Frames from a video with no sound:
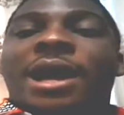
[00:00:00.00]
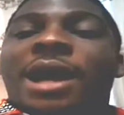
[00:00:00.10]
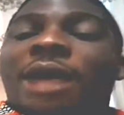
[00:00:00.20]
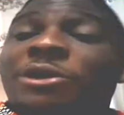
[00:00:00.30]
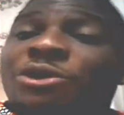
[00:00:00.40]

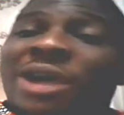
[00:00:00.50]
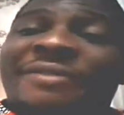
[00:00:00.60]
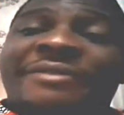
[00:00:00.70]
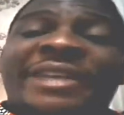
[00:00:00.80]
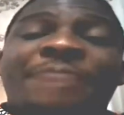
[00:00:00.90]
agreed to
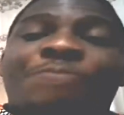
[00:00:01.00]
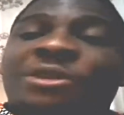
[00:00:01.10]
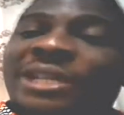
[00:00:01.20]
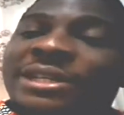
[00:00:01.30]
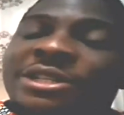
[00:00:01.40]
have a very
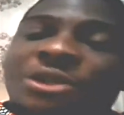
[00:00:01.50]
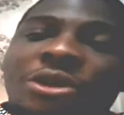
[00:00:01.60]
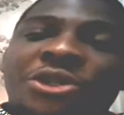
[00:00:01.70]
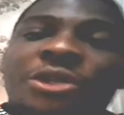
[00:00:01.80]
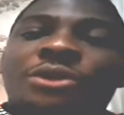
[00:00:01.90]
important
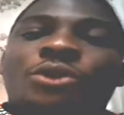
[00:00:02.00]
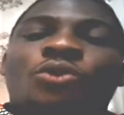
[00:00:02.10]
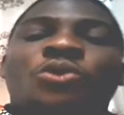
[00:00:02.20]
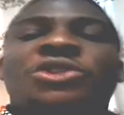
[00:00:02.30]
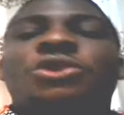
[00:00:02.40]
discussion,
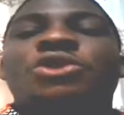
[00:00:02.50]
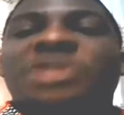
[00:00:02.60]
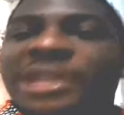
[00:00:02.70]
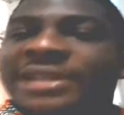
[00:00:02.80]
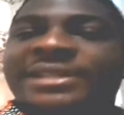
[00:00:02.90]
which
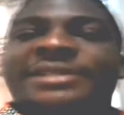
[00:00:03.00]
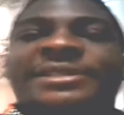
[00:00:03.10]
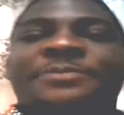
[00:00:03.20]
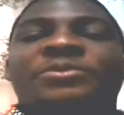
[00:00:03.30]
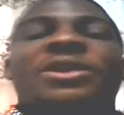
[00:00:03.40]
goes like
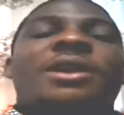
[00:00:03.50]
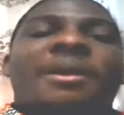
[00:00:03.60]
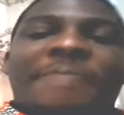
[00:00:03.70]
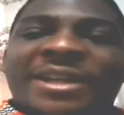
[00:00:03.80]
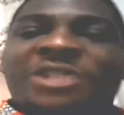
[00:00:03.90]
this.
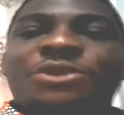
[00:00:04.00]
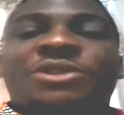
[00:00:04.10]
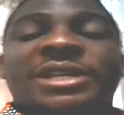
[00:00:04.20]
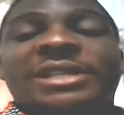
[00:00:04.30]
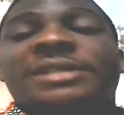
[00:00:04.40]
Matthew
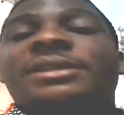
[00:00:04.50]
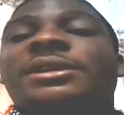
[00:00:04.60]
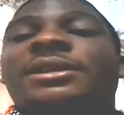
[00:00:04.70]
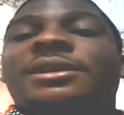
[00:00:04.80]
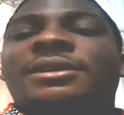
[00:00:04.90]
said,
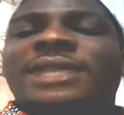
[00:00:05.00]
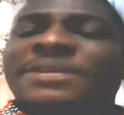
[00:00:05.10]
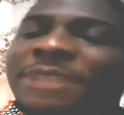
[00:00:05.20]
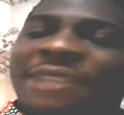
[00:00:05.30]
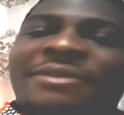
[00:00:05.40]
let's
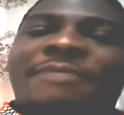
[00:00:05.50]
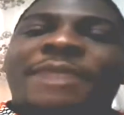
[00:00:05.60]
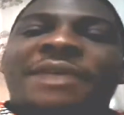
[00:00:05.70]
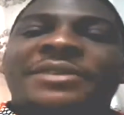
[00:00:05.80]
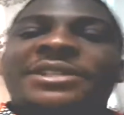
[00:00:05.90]
plan for
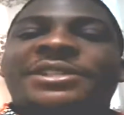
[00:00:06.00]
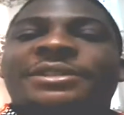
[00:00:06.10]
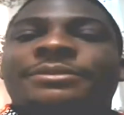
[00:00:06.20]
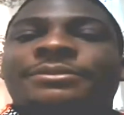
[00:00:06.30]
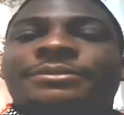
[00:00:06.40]
marriage.
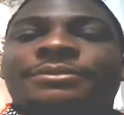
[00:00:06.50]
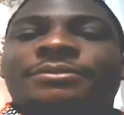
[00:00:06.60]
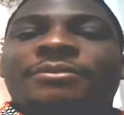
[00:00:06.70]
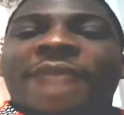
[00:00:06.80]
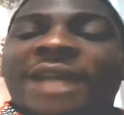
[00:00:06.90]

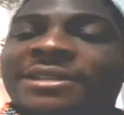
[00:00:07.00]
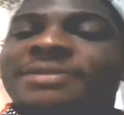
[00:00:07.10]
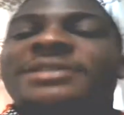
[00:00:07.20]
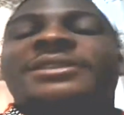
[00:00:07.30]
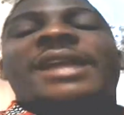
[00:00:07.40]
I
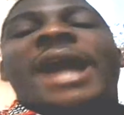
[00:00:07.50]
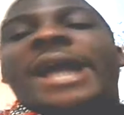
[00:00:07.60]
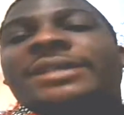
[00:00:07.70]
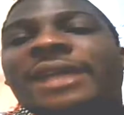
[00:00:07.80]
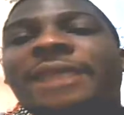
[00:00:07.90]
think this is the
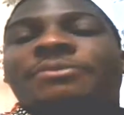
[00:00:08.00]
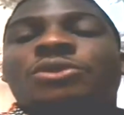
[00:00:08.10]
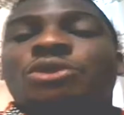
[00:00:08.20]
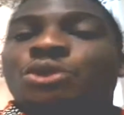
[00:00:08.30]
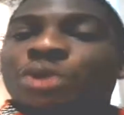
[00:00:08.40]
high time
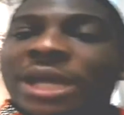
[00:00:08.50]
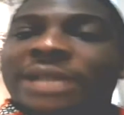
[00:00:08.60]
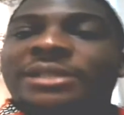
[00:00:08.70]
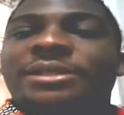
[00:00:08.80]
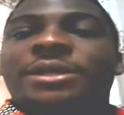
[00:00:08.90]
to do
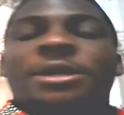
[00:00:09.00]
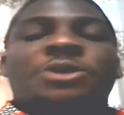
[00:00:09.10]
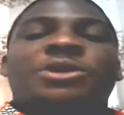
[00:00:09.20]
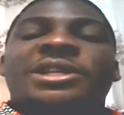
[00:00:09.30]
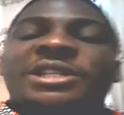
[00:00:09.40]
that.
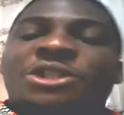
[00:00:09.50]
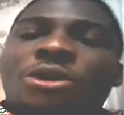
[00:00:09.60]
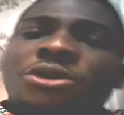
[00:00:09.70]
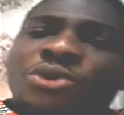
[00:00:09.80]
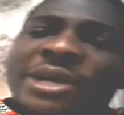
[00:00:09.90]
So they
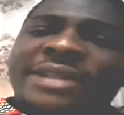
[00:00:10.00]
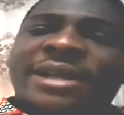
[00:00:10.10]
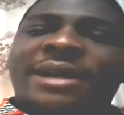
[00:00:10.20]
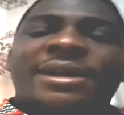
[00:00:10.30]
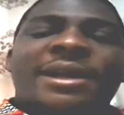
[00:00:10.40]
discussed
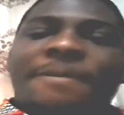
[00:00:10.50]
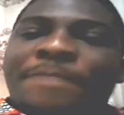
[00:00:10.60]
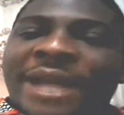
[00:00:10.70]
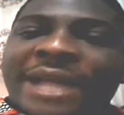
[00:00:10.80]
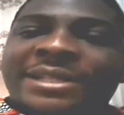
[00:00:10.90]
together,
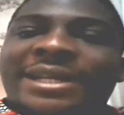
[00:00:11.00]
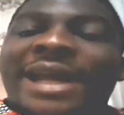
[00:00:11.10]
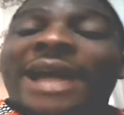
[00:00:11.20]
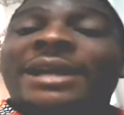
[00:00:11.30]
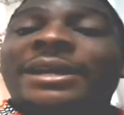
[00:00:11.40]
planned and
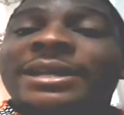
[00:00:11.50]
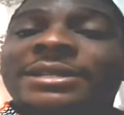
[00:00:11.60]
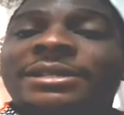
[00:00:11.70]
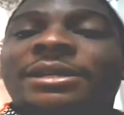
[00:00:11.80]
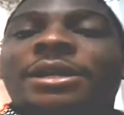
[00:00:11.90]

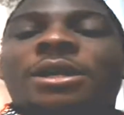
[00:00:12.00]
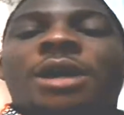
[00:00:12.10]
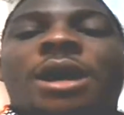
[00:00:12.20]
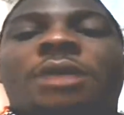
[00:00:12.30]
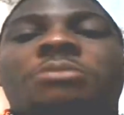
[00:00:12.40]
agreed
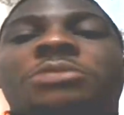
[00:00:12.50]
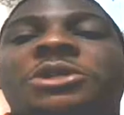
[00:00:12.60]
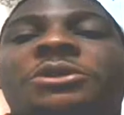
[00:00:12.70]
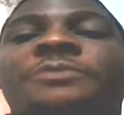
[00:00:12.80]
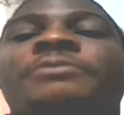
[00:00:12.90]

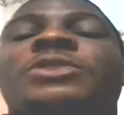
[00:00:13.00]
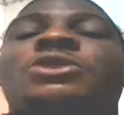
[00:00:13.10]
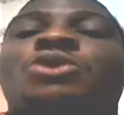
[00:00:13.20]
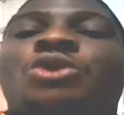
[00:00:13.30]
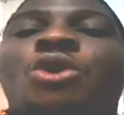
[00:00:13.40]

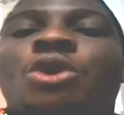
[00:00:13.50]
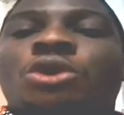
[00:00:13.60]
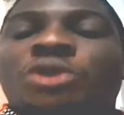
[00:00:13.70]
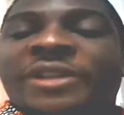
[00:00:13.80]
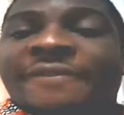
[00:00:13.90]
to go
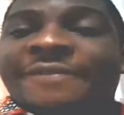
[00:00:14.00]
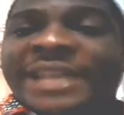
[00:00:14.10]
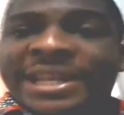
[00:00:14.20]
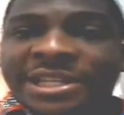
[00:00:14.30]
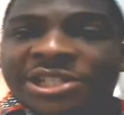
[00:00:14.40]
to the
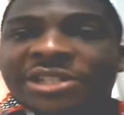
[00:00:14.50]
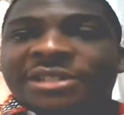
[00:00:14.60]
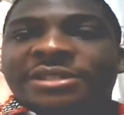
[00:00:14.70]
village